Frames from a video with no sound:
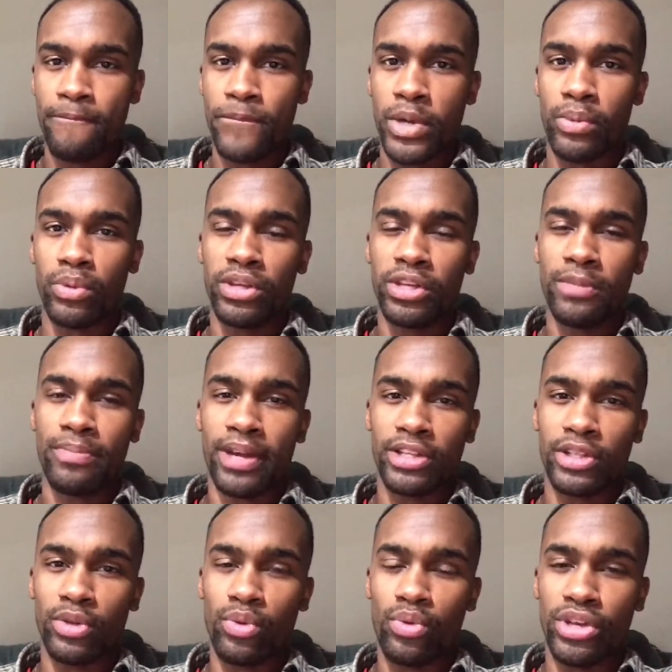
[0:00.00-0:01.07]
It really
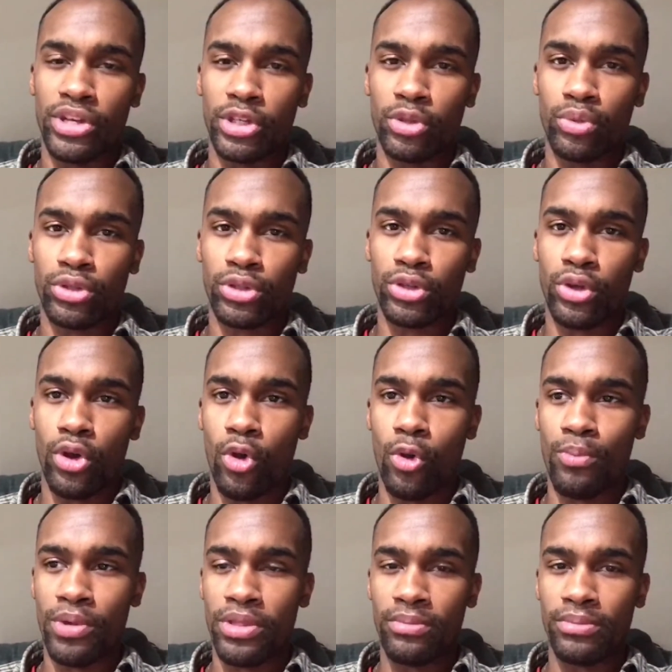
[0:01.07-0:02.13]
depends who they choose to
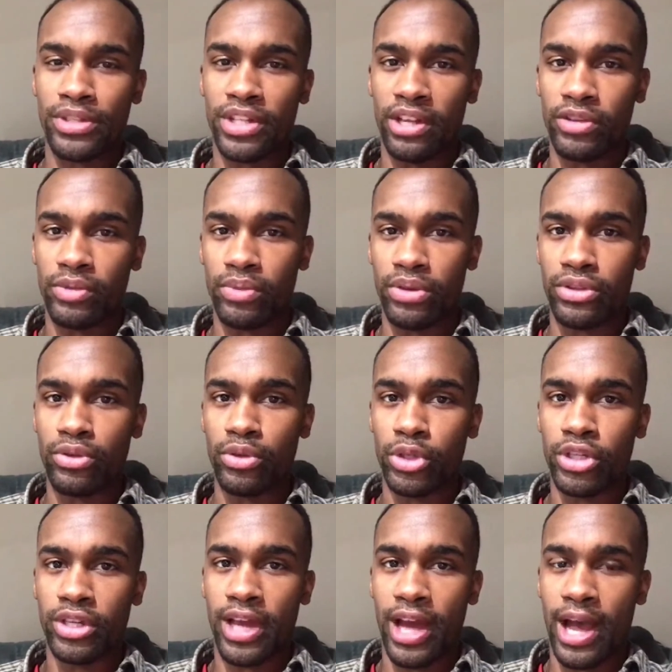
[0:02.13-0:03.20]
open themselves with.
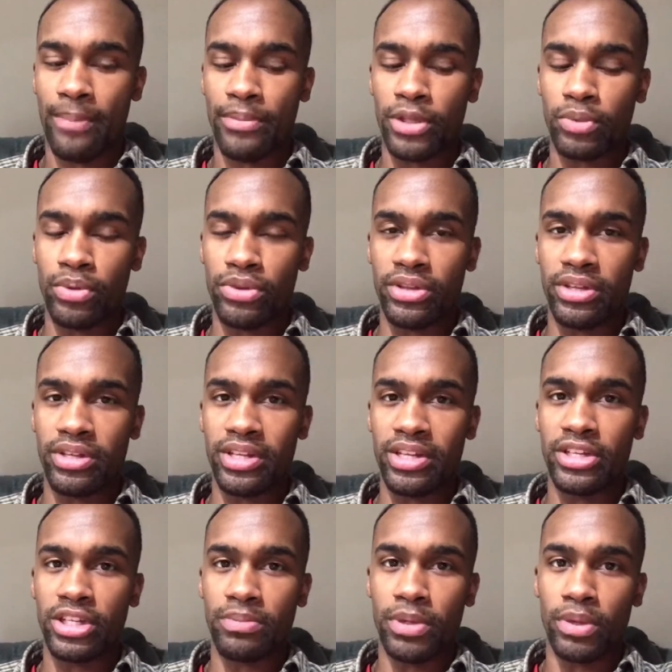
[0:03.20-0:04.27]
Usually it happens within an
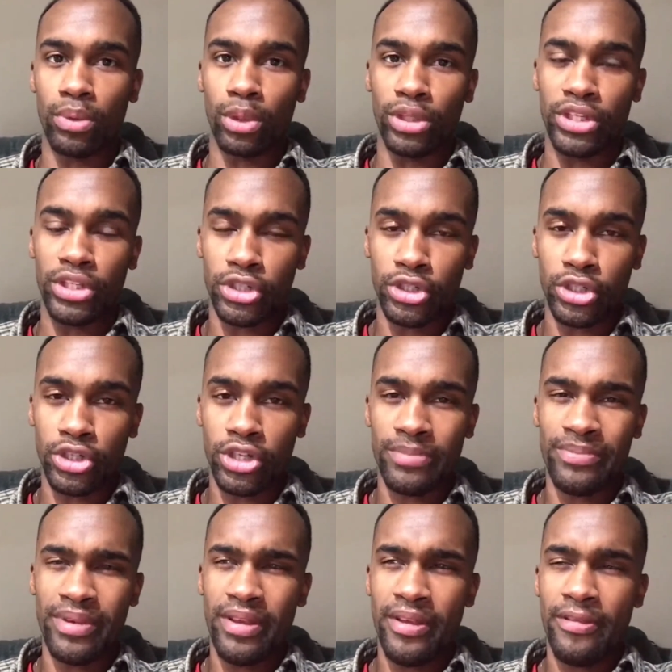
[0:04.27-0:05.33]
intimate relationship
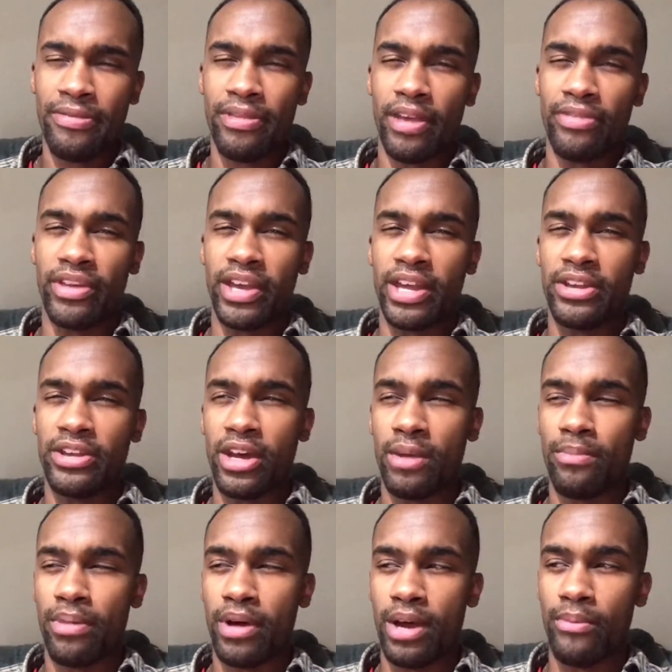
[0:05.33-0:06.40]
that they end
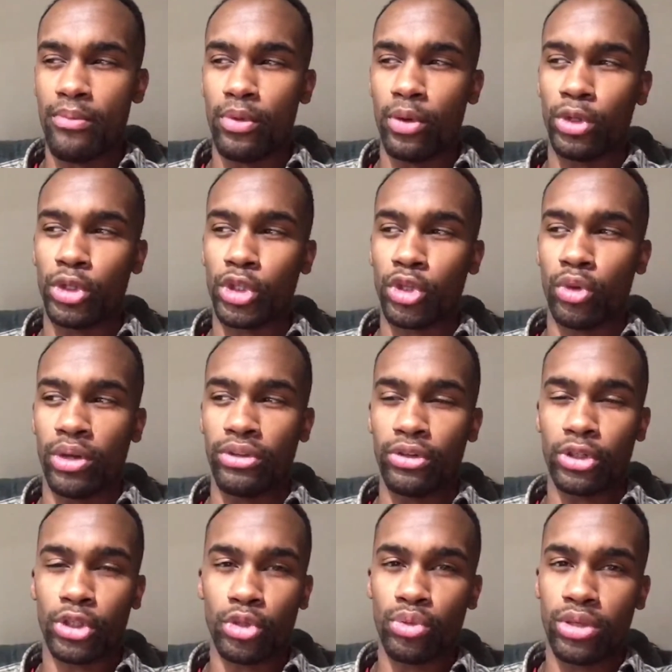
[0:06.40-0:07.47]
up really showing their
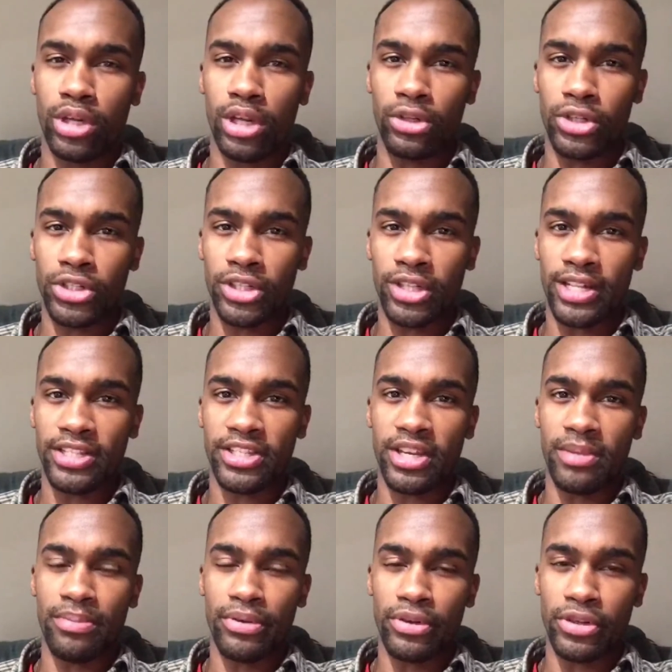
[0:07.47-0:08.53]
true colors to that
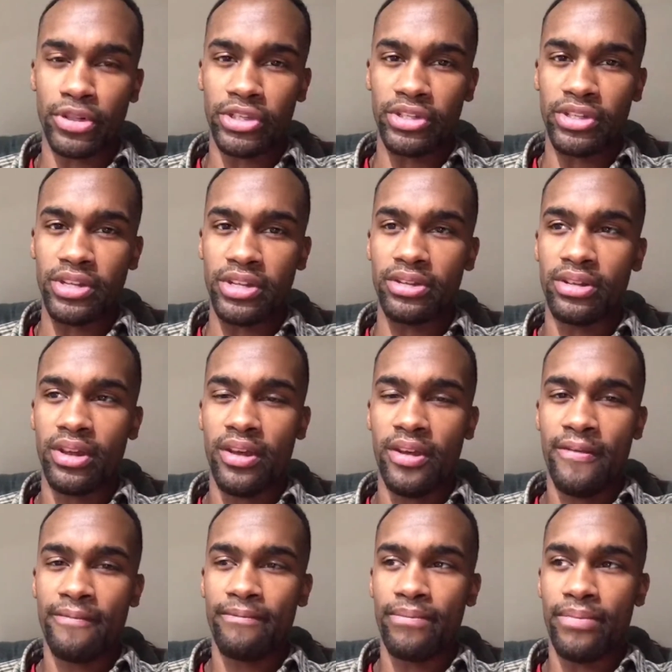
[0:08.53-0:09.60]
said person, and
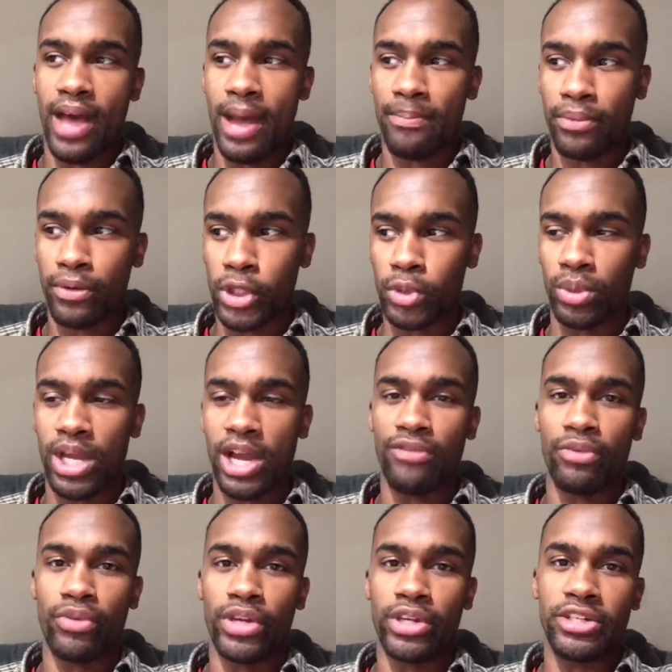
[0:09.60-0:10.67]
that person will have a
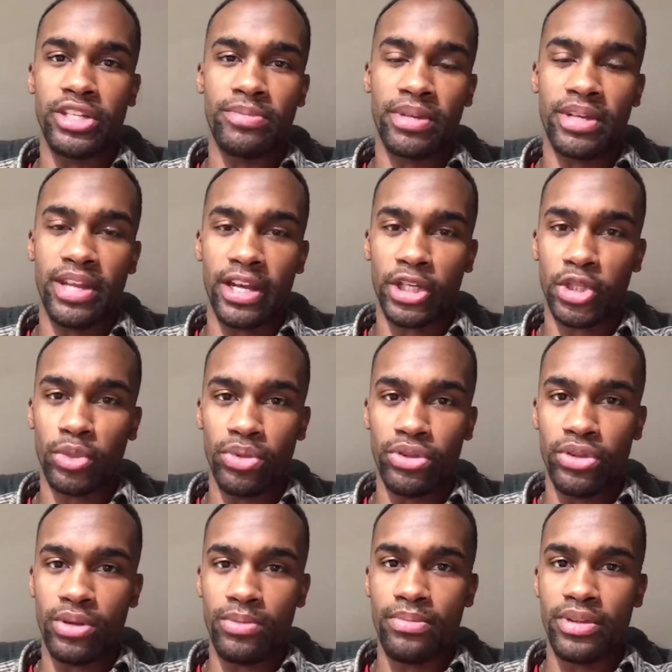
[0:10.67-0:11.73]
very deep connection with
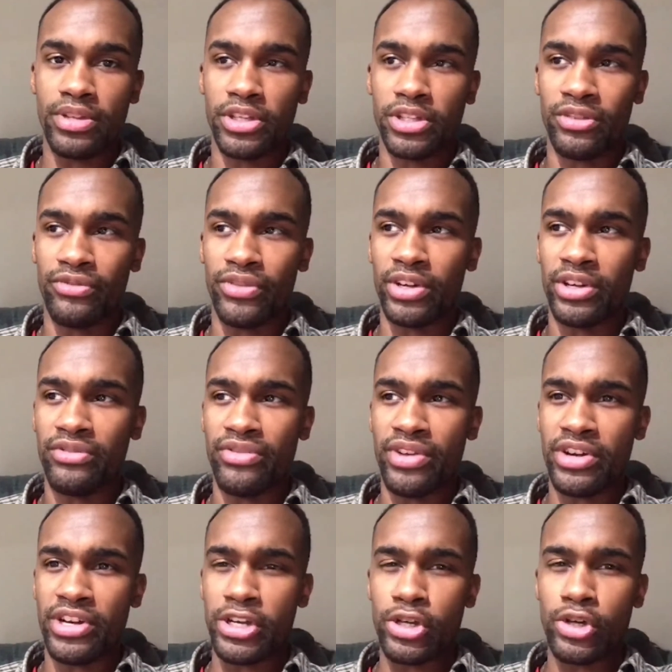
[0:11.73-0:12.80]
them. This is a very,
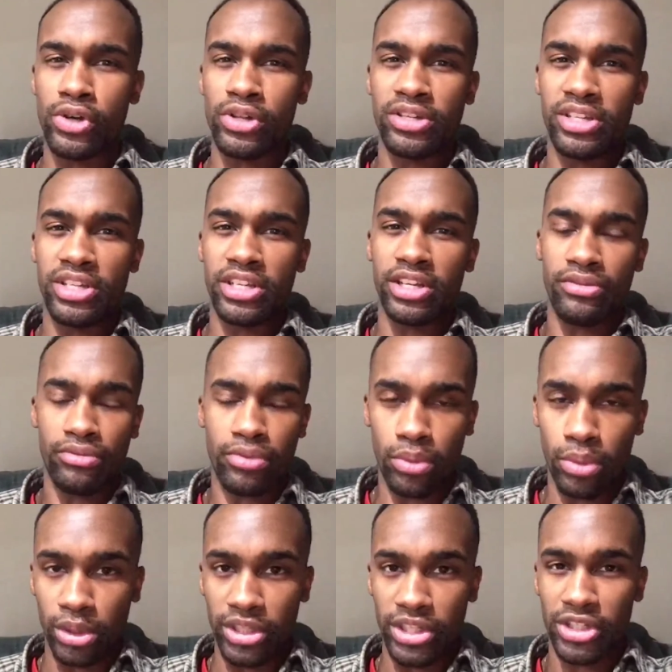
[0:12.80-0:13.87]
very good Decan for
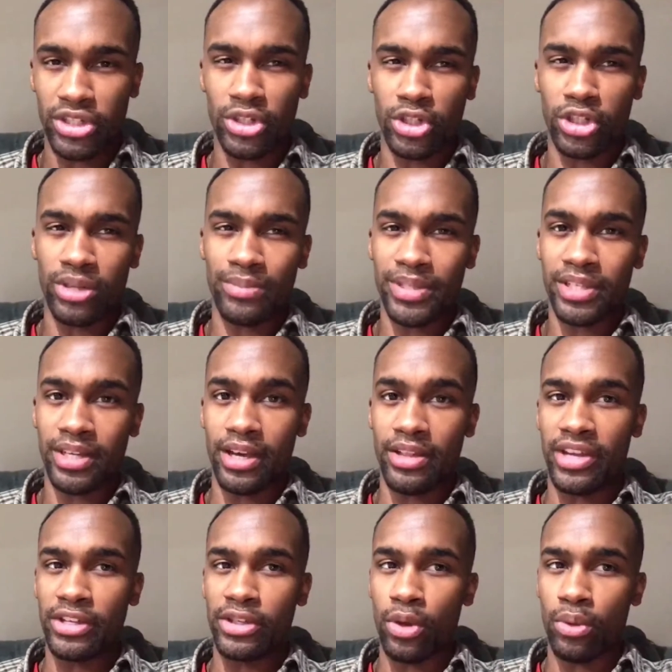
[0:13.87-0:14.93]
relationships.
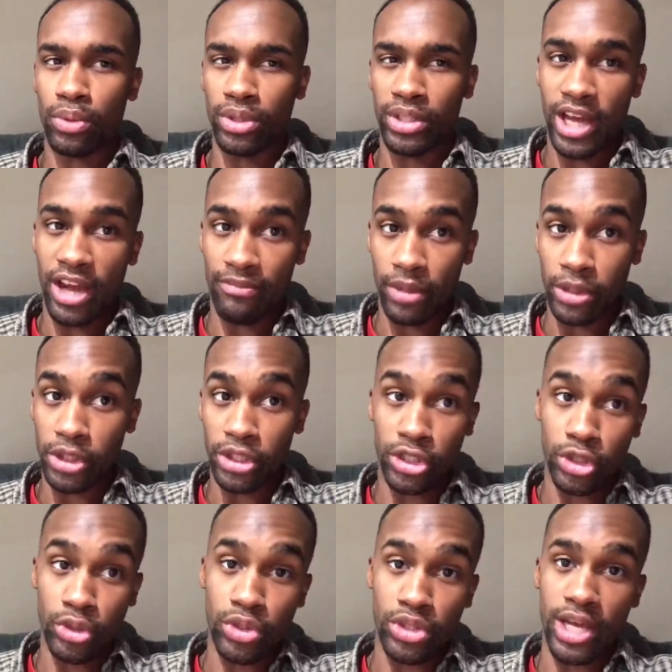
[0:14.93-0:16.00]
They don't really have much
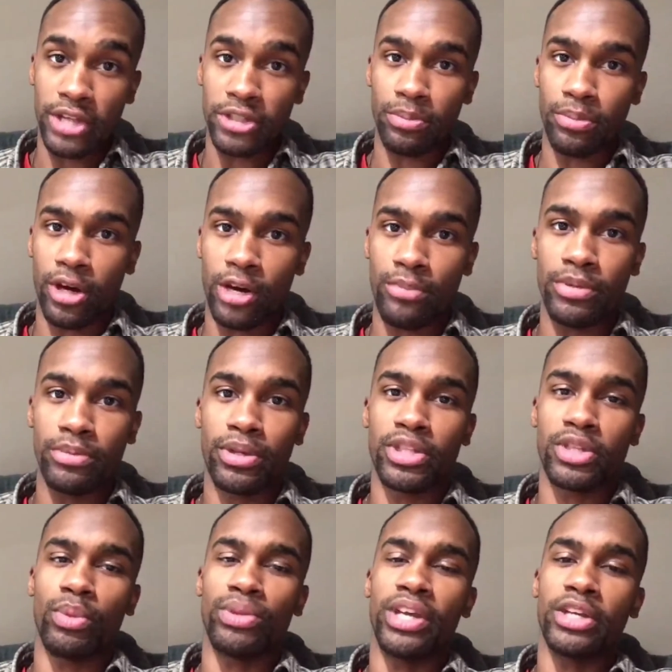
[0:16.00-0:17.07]
issues in that department
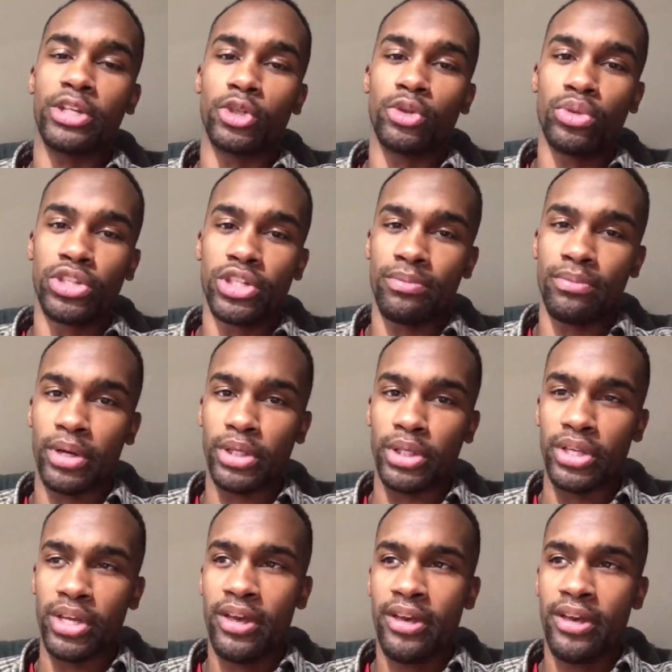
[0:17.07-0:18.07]
because when they choose somebody,